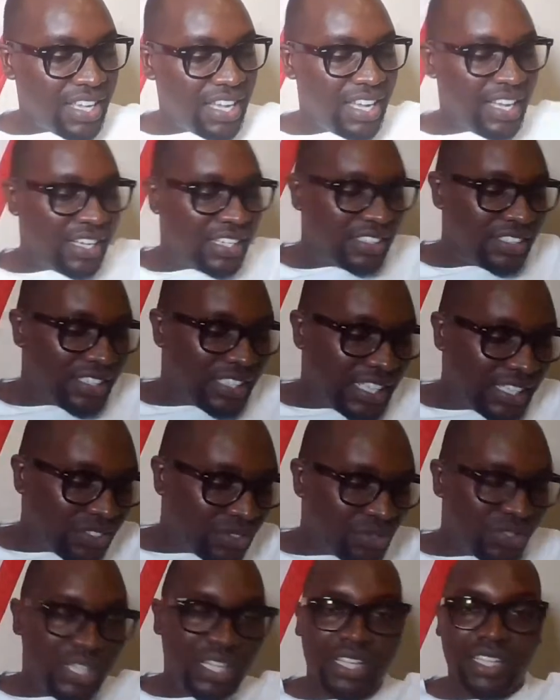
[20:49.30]
yeah,
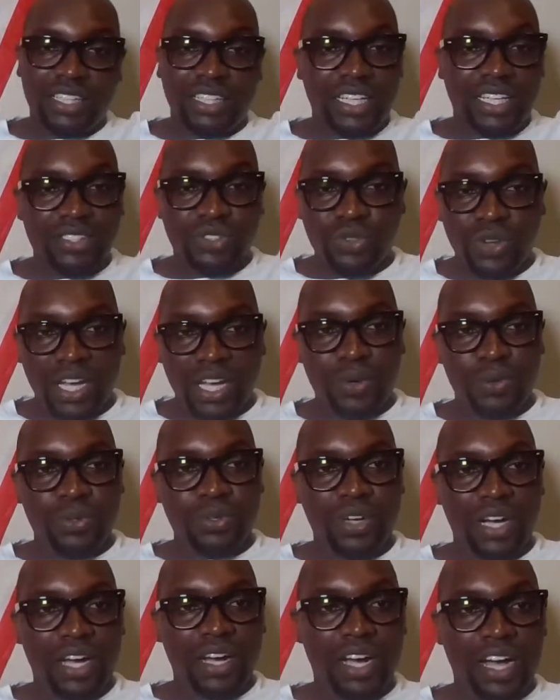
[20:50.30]
that's why
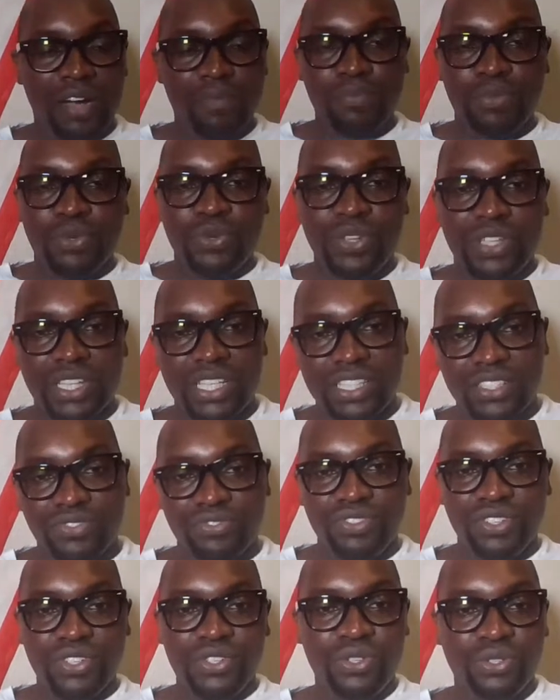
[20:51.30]
I'm doing
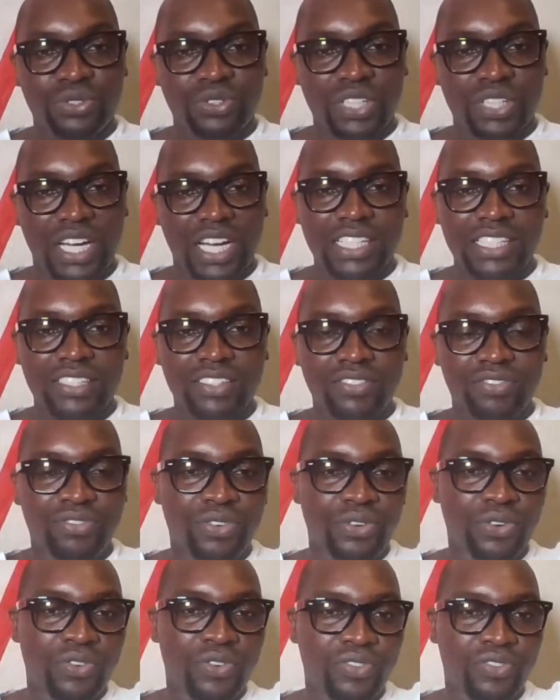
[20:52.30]
this video tonight,
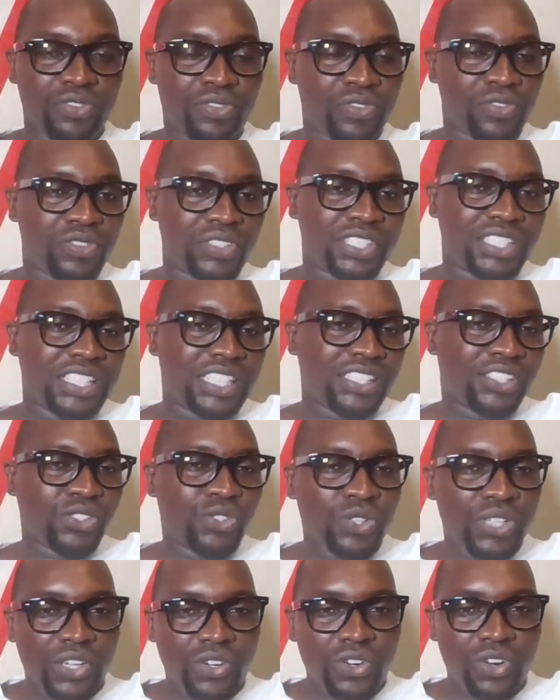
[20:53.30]
for
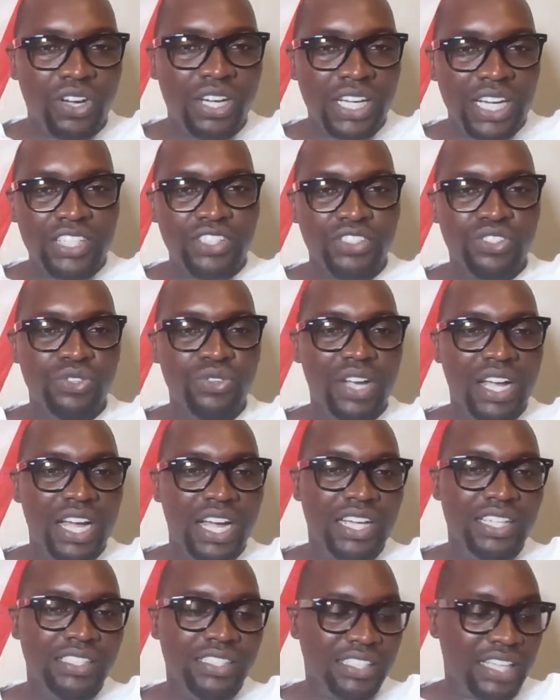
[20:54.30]
just to recognize you
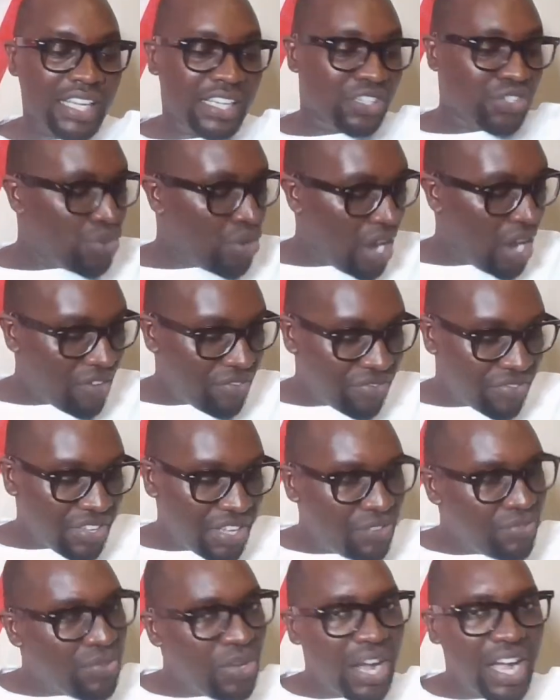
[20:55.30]
guys. And
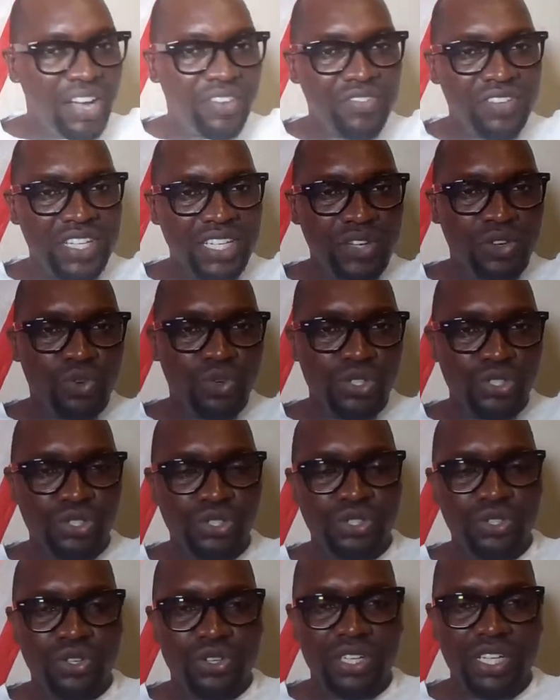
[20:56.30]
if you have any
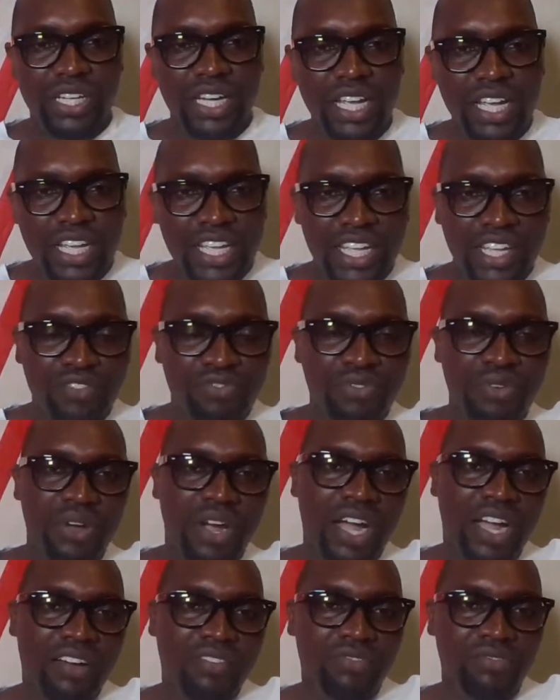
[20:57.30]
question, if
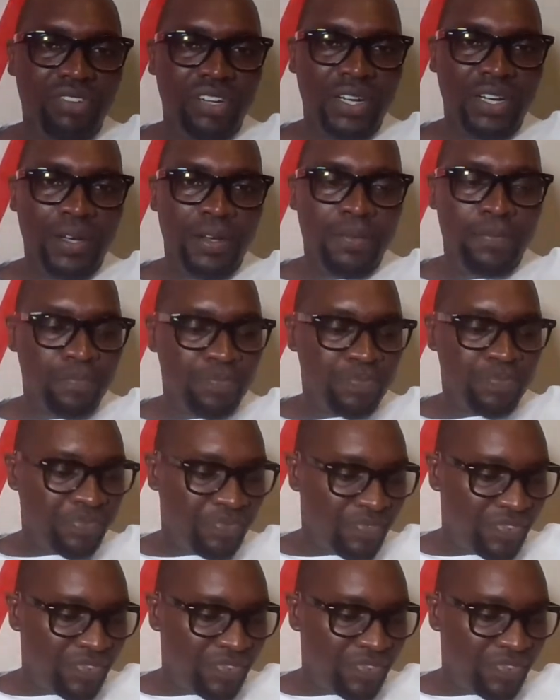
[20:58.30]
you have uh,